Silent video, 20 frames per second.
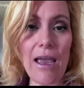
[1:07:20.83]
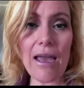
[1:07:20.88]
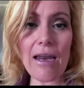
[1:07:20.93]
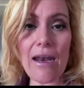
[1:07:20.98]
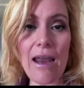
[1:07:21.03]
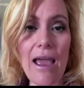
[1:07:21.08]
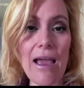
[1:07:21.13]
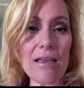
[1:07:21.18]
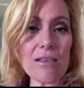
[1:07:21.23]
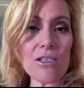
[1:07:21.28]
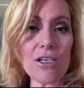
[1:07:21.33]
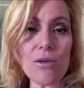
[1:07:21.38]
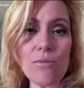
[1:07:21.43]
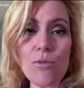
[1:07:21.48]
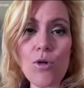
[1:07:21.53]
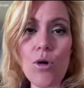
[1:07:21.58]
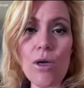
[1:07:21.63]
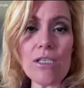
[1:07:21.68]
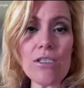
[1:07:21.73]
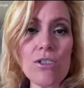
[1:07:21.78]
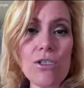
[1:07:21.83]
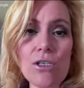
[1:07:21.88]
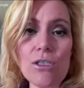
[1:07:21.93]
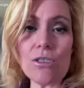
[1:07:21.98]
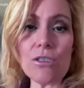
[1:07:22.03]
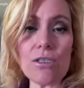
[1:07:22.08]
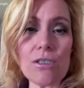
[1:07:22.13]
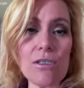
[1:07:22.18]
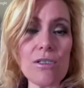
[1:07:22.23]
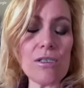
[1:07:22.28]
ask him
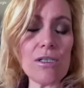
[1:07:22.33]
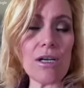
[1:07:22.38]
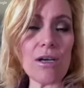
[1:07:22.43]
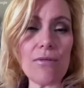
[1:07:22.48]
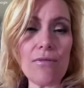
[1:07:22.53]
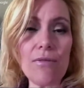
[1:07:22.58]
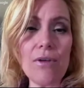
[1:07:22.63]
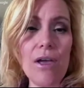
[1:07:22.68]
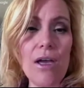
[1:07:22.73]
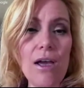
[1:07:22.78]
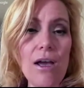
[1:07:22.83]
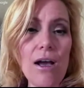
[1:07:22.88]
questions and stuff.